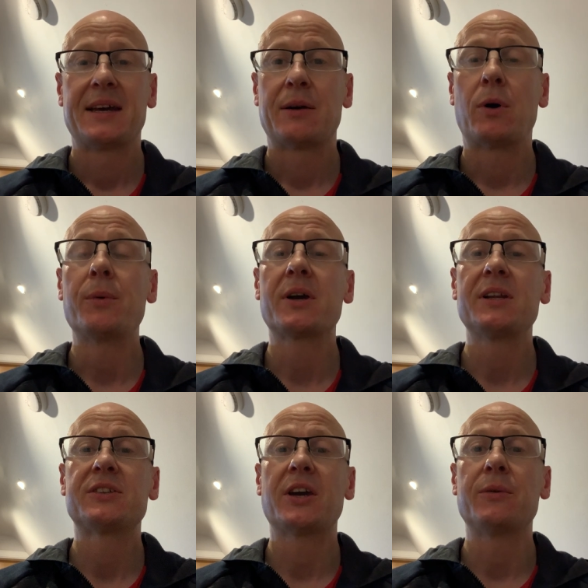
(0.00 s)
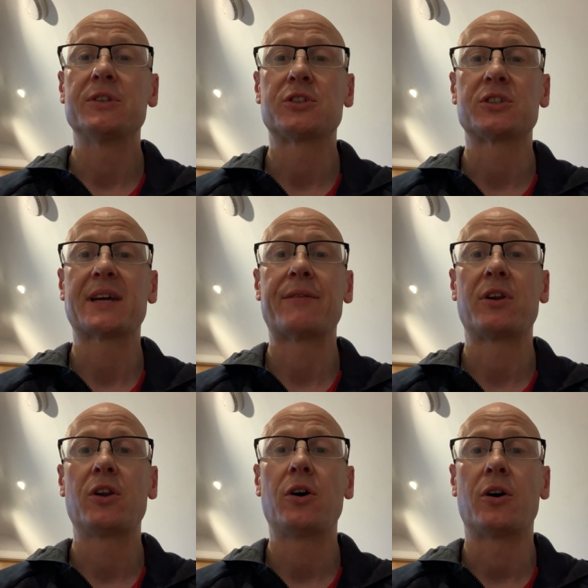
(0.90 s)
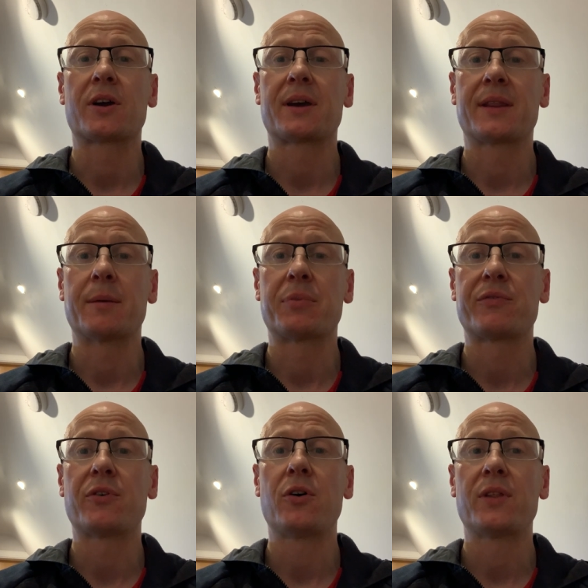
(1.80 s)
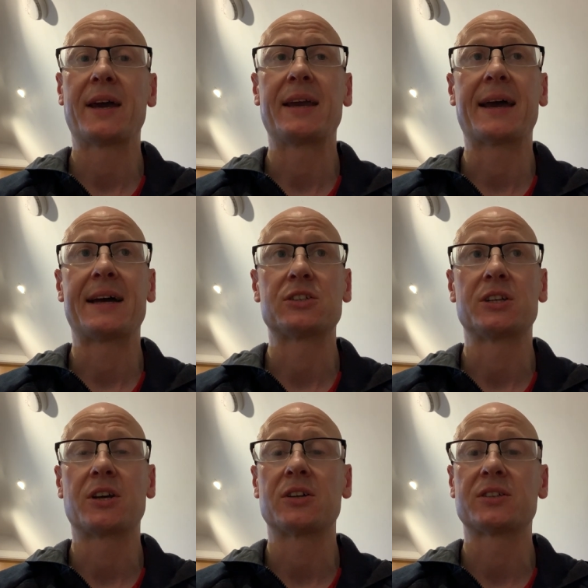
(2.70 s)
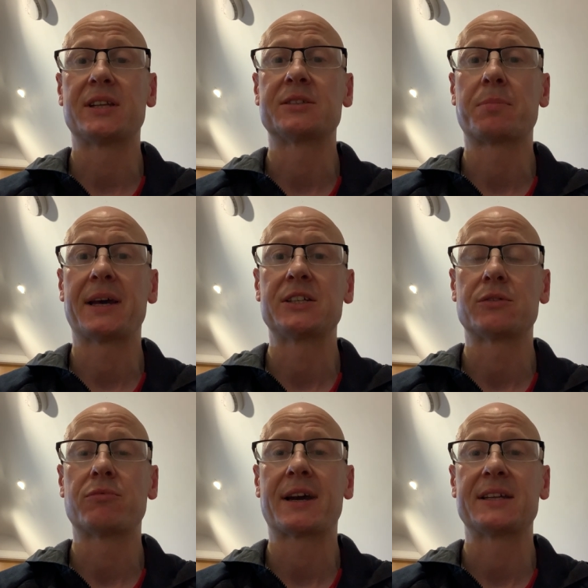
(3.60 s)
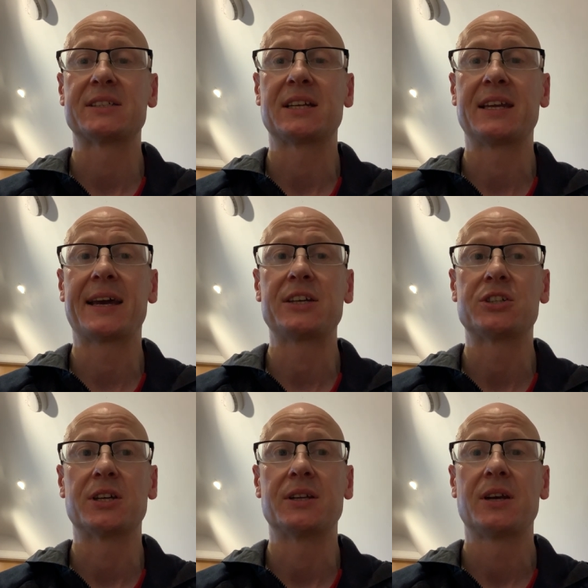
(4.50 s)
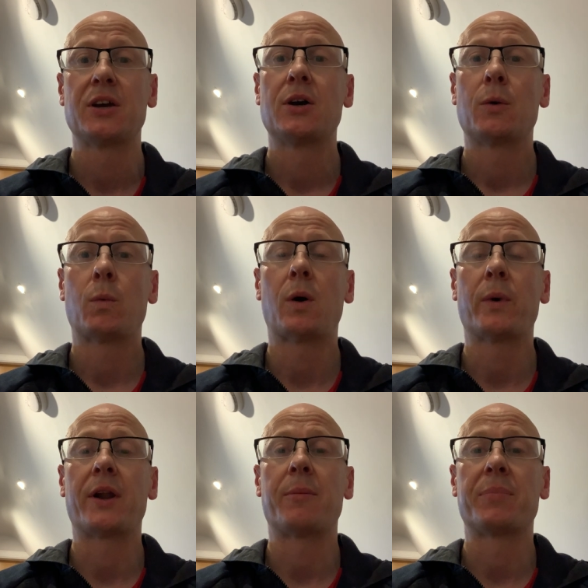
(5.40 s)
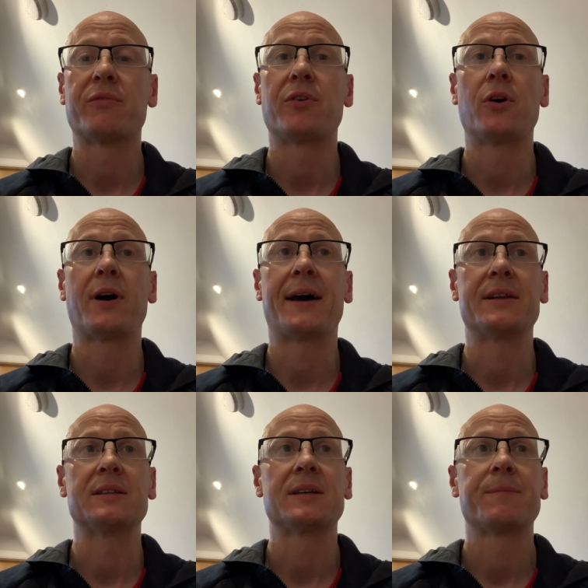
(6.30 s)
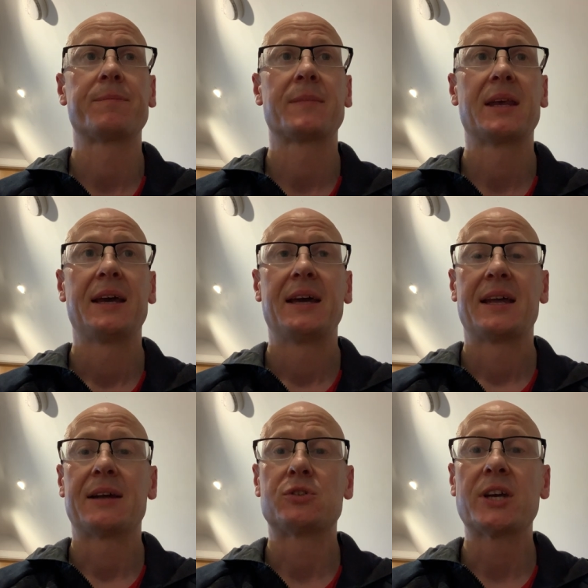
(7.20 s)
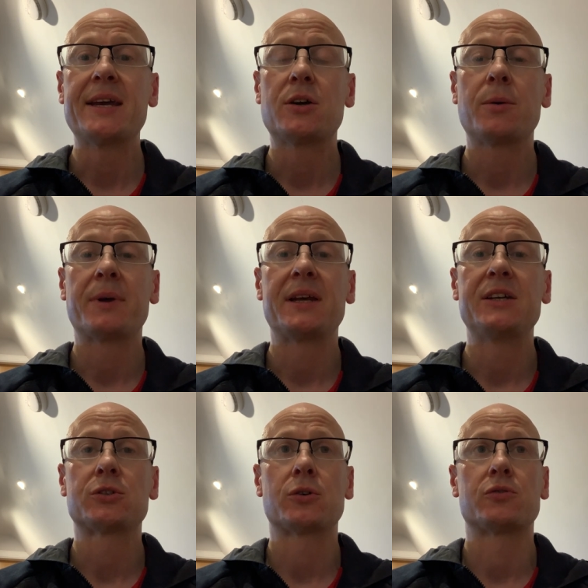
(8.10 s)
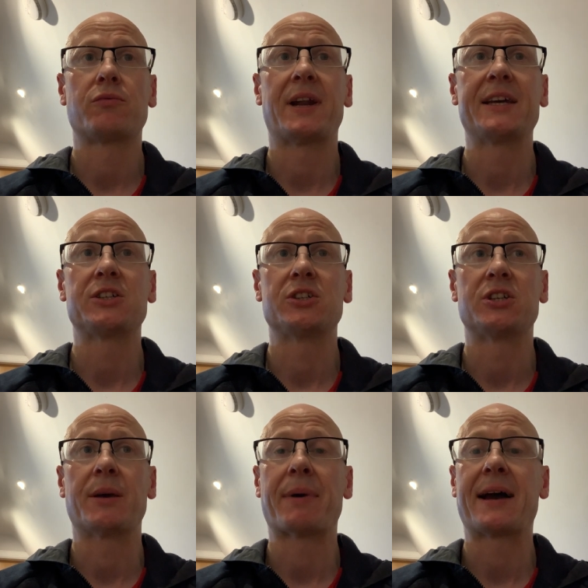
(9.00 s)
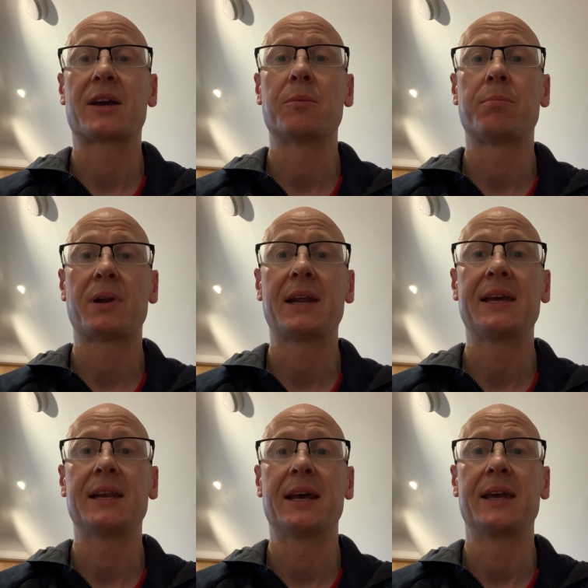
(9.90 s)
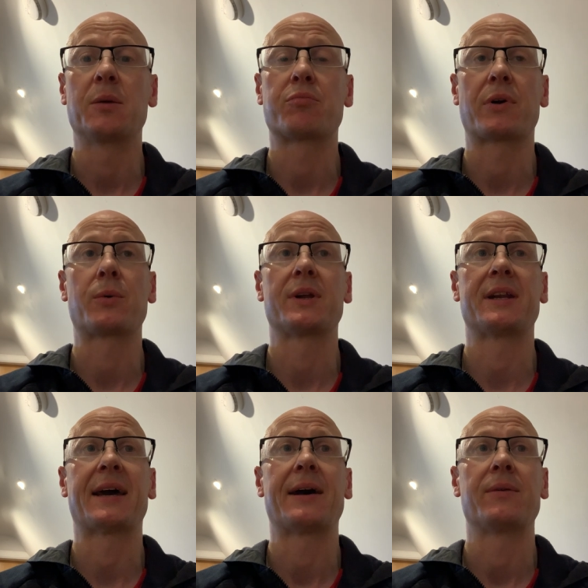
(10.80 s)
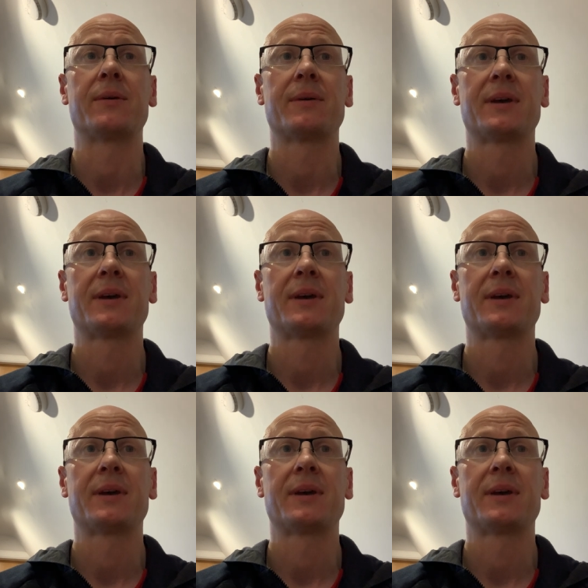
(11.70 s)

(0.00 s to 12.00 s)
What we're going to do is just have a look that before they actually got to this place of reconciliation, what went on beforehand. Now Jacob and Esau's relationship had completely broken down.